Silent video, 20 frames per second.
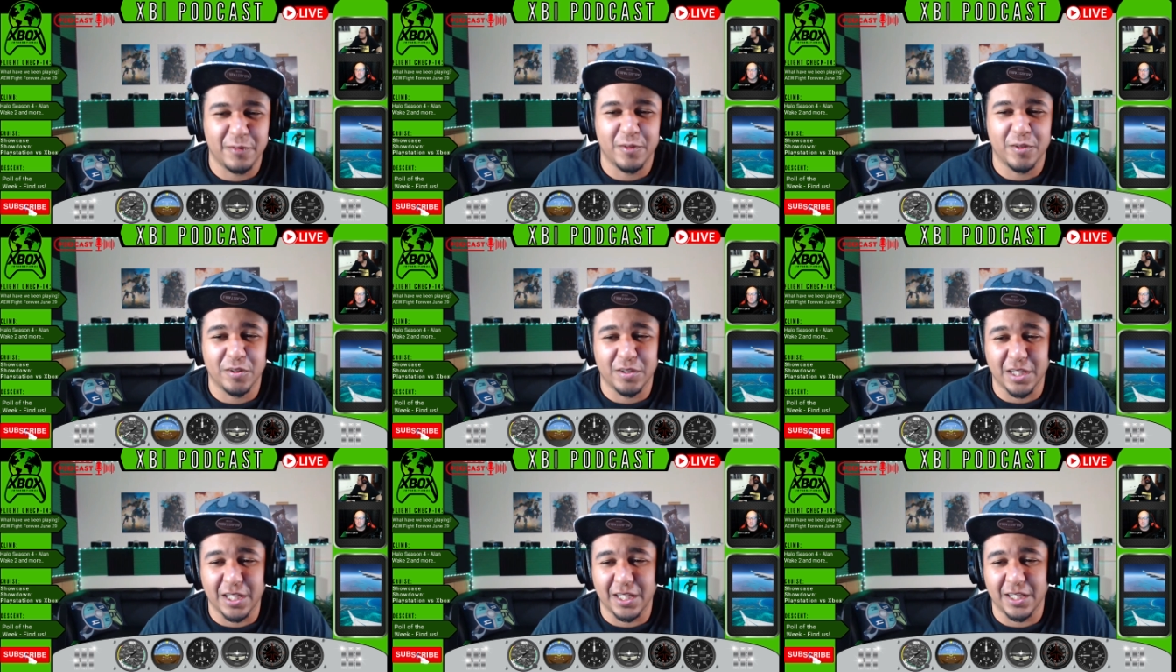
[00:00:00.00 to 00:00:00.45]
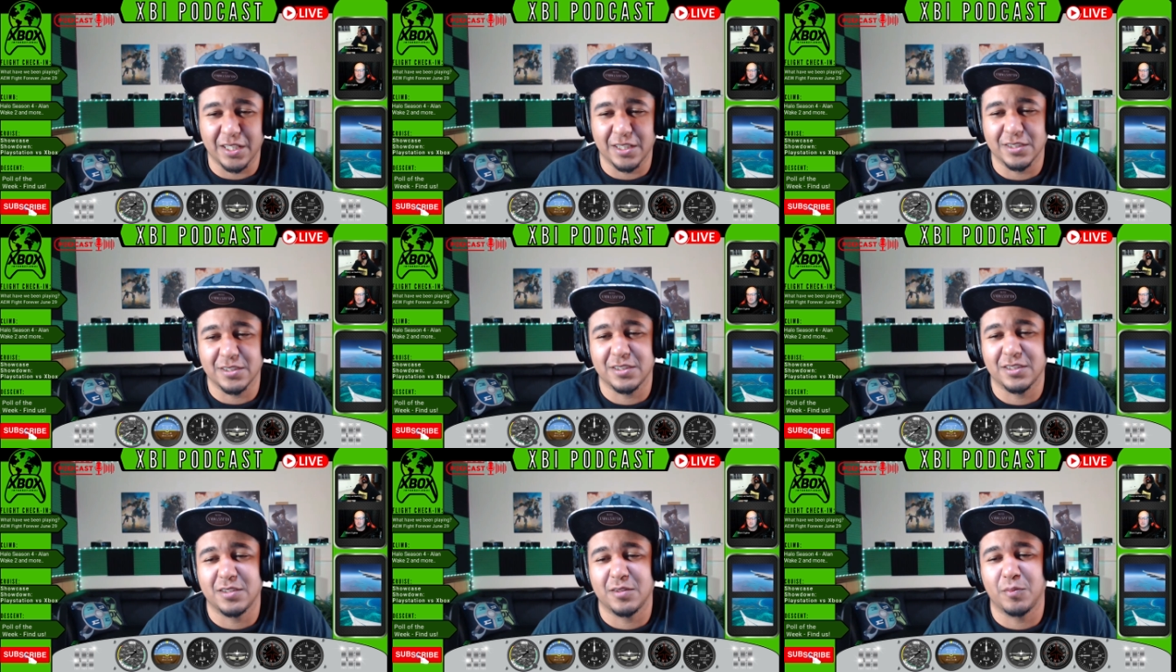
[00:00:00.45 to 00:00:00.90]
and
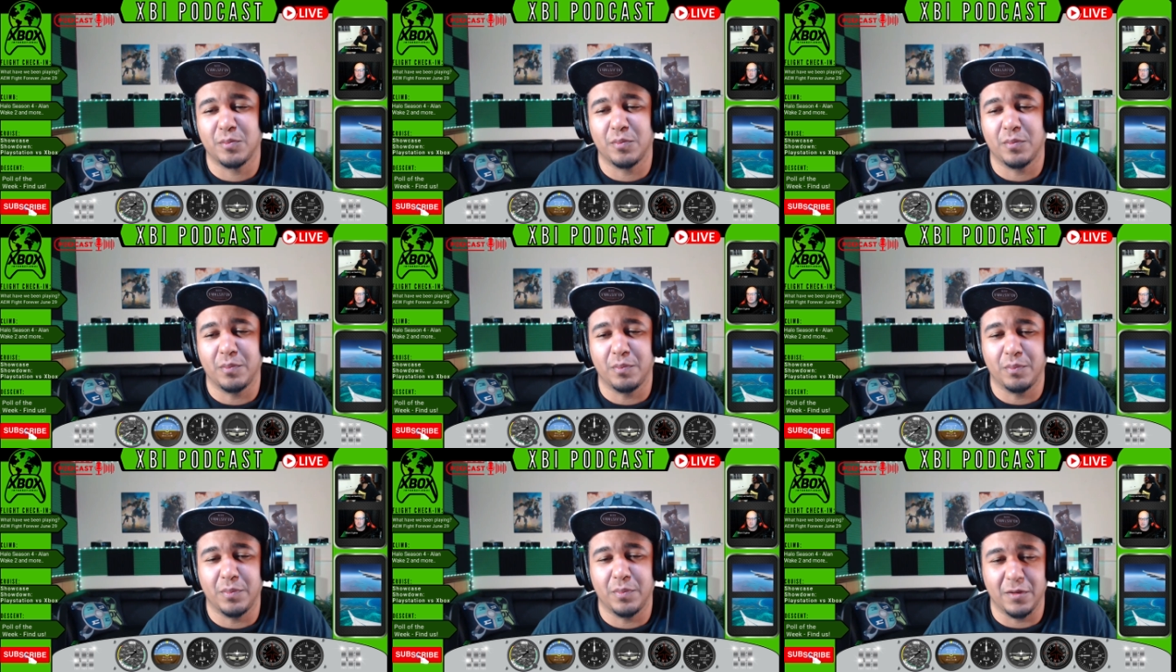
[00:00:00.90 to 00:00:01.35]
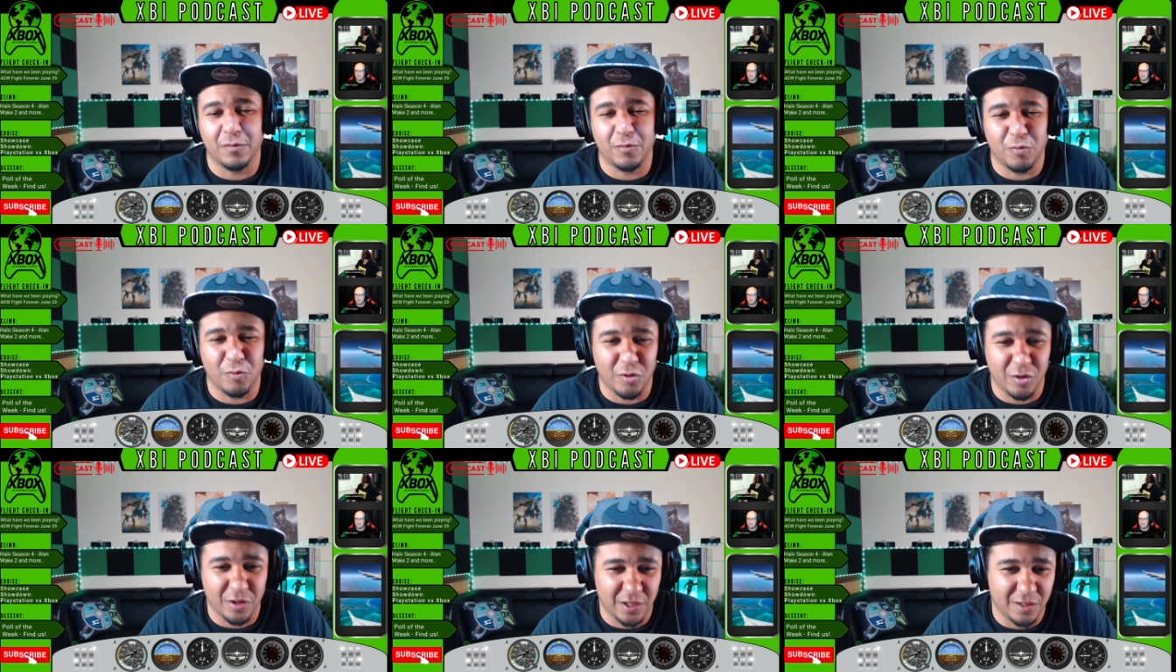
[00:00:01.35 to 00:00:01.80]
Microsoft is going to wait
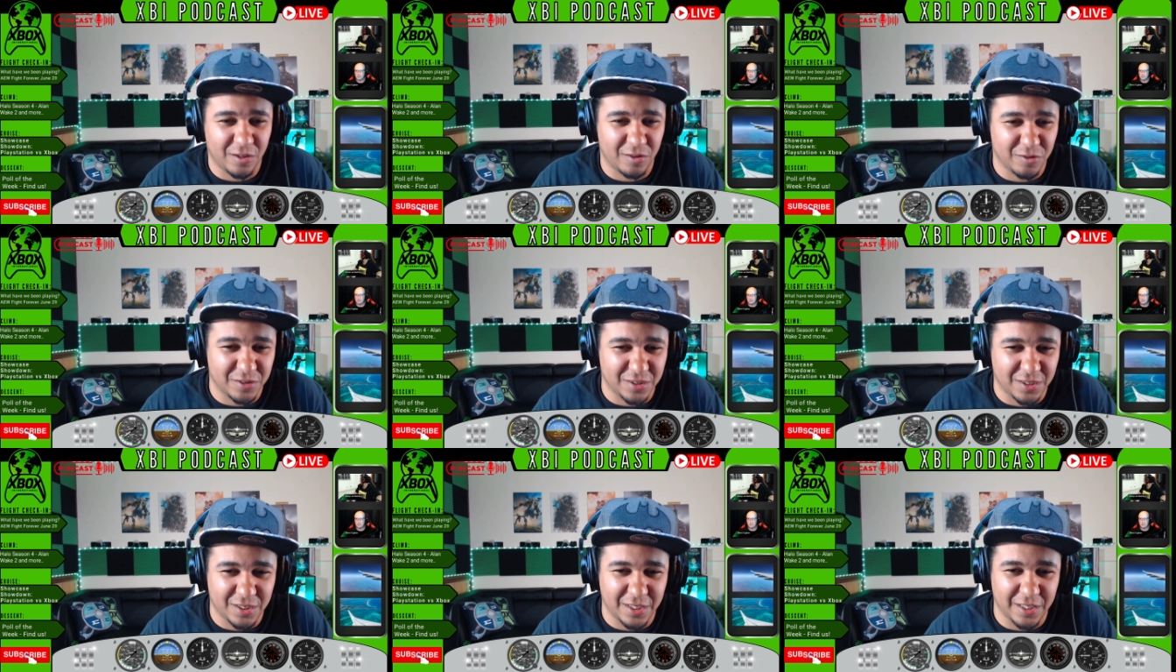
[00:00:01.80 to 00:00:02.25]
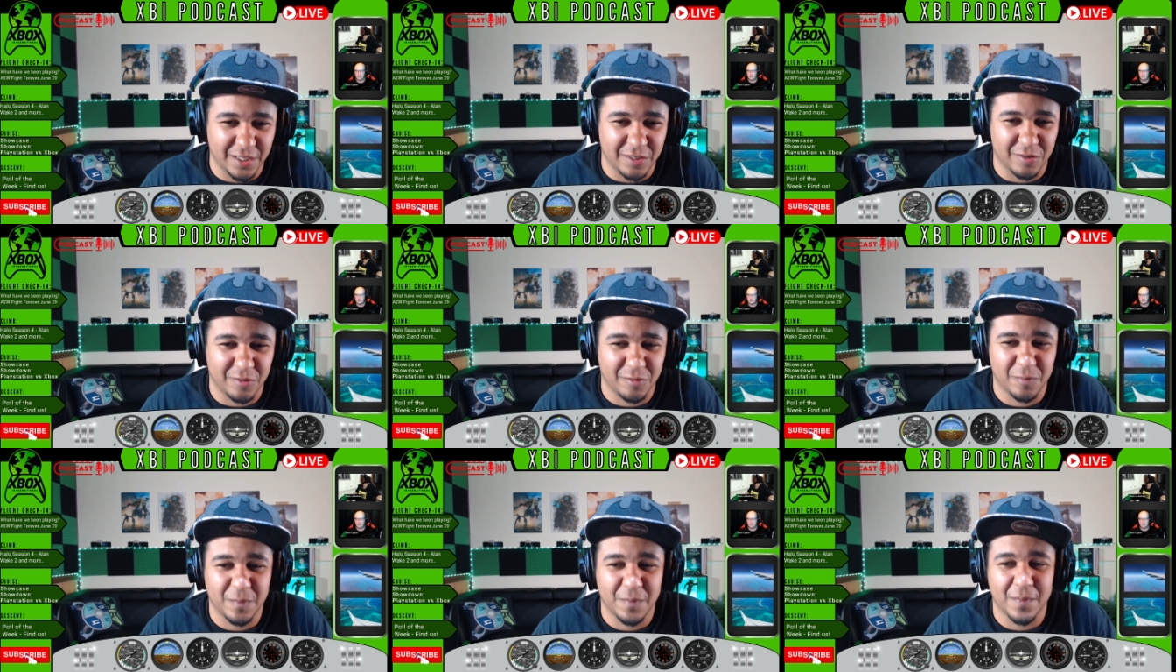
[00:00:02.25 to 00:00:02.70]
the last few
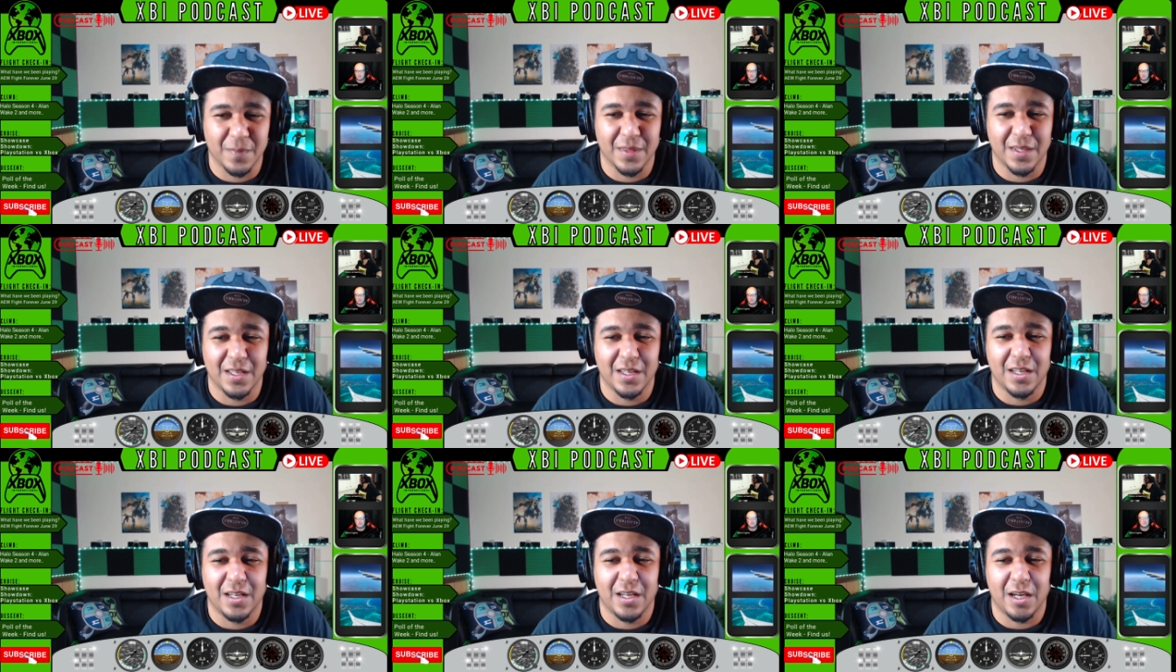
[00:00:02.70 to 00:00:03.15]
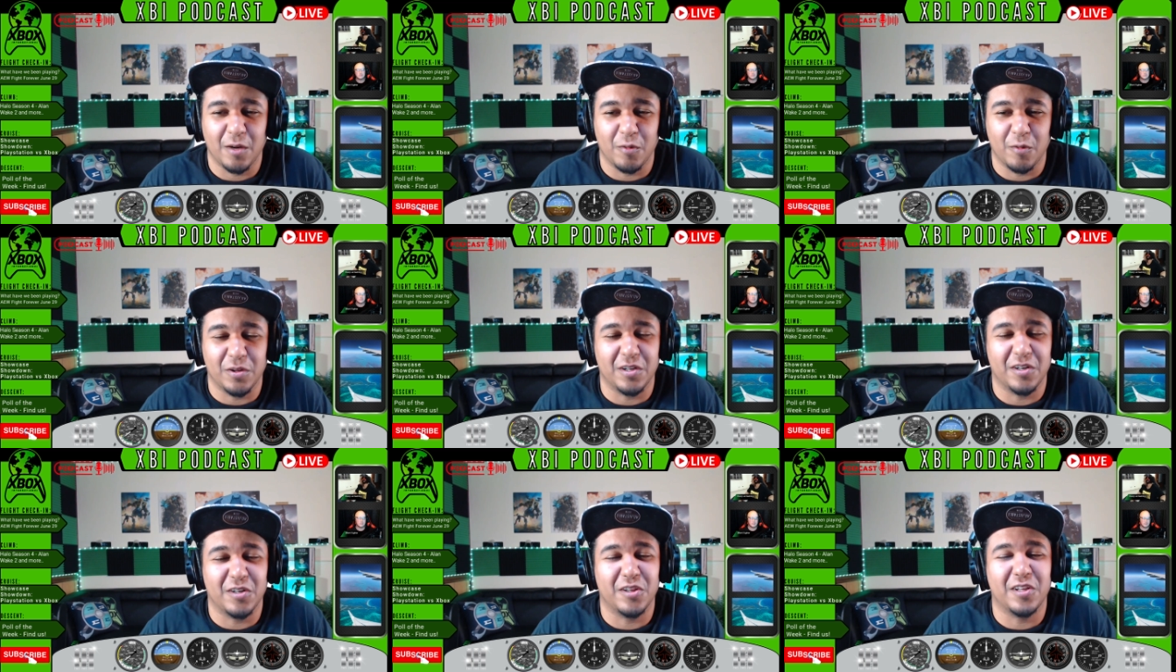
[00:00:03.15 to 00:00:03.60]
days
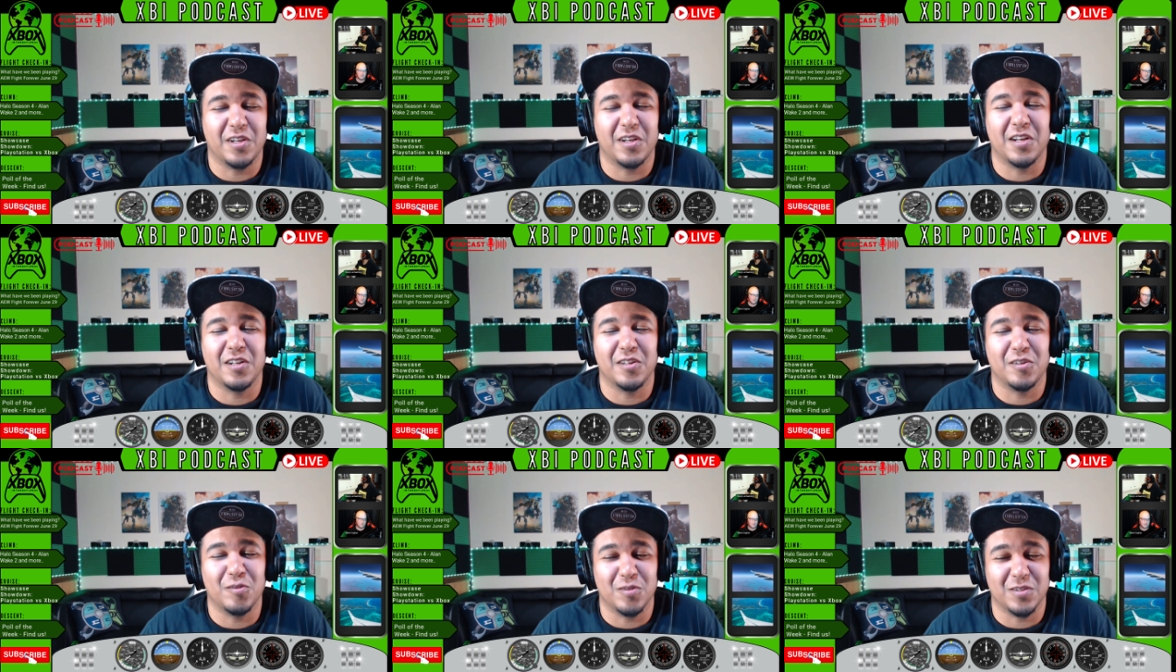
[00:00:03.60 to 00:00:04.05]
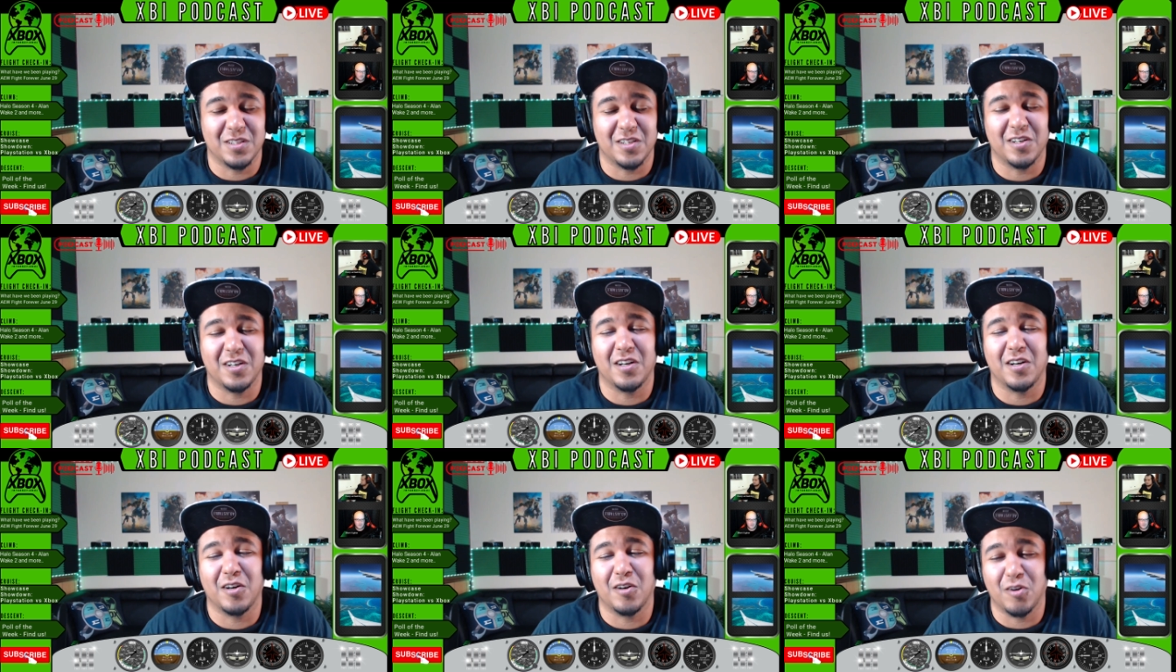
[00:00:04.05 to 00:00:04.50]
before they close the
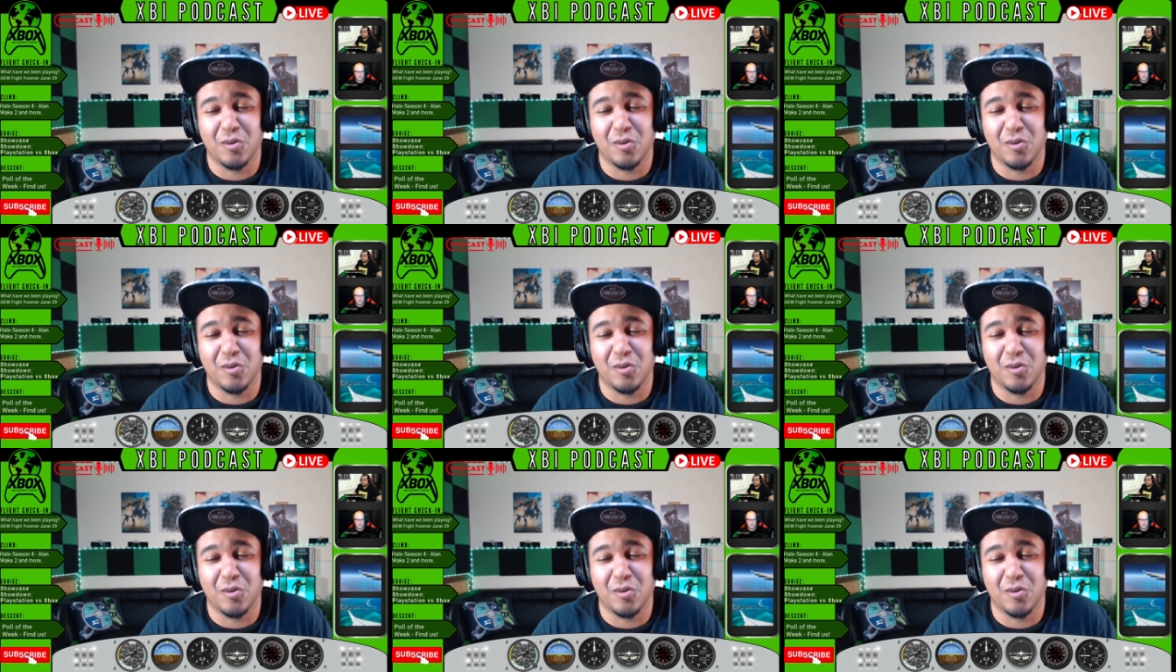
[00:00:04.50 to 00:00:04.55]
deal.